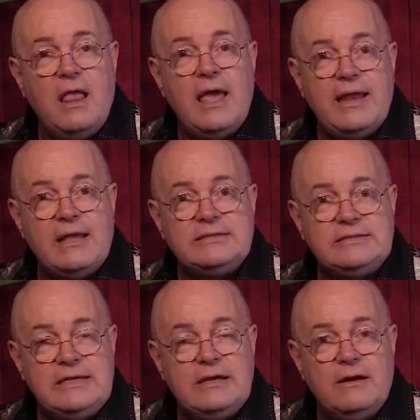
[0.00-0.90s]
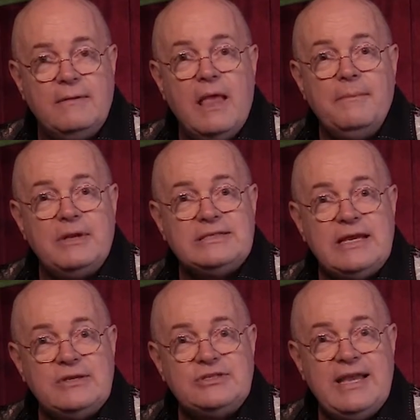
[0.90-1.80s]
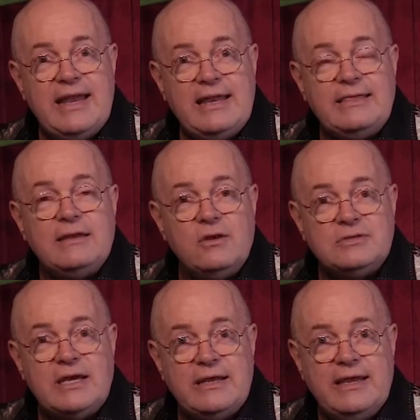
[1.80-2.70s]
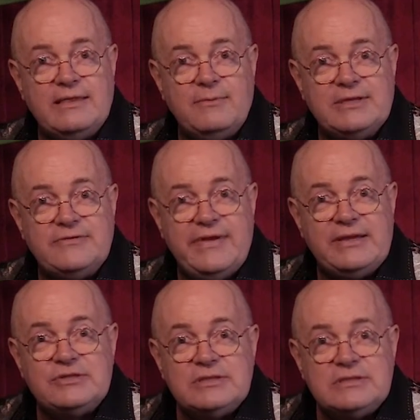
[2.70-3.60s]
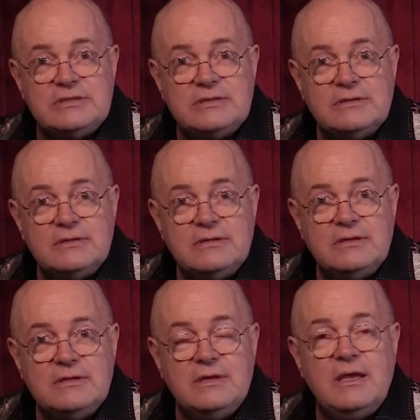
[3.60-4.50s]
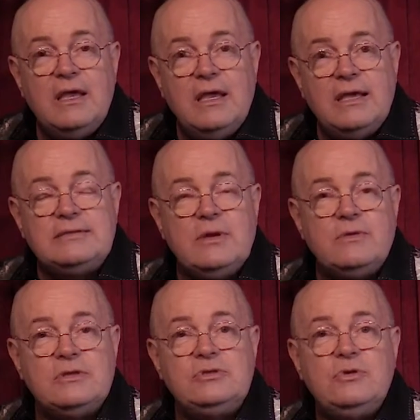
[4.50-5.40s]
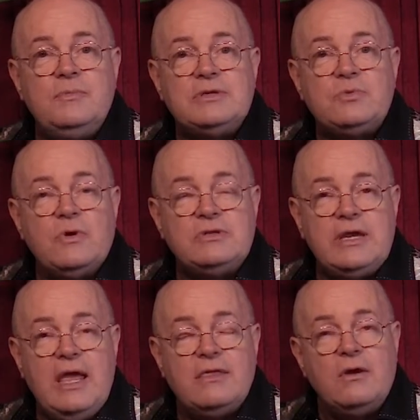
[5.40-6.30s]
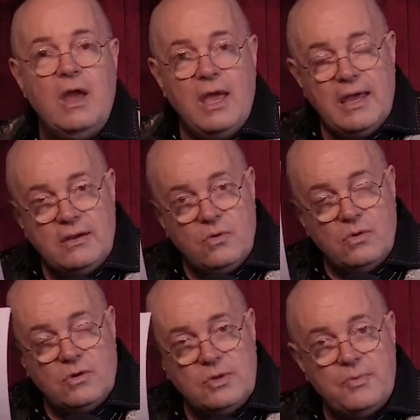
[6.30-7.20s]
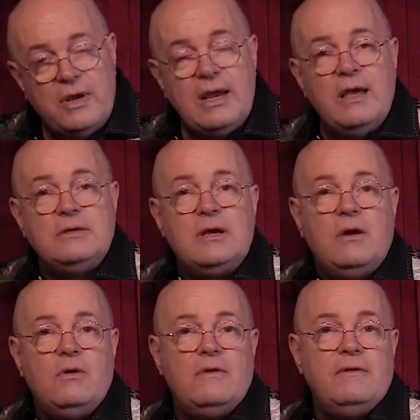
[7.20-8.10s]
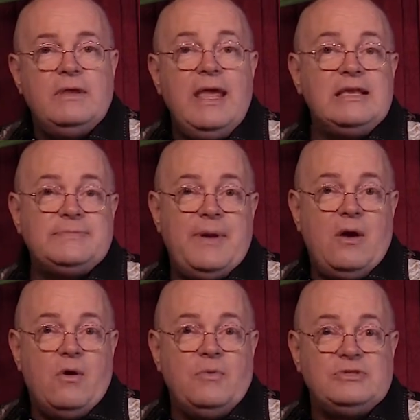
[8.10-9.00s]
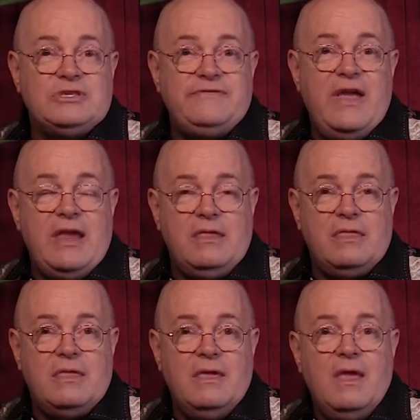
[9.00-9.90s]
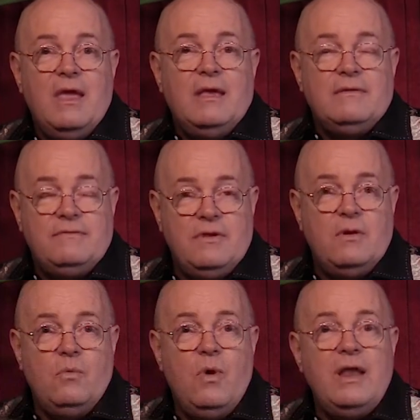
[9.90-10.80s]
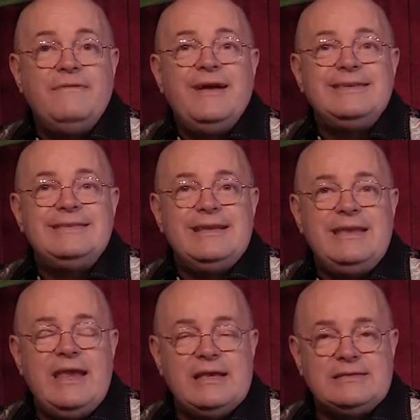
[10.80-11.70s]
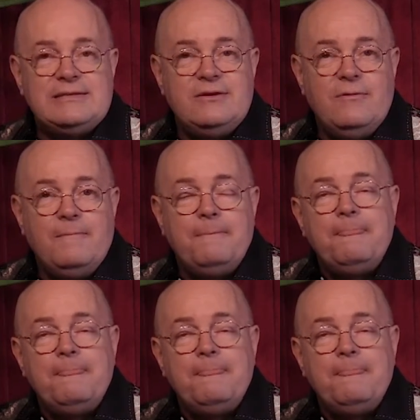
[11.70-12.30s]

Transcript: client out to dinner, but it's understanding that knows how to get the reservations. And so the two must work together in order to bring out our yes power, which is faith. You know, what have I said yes to?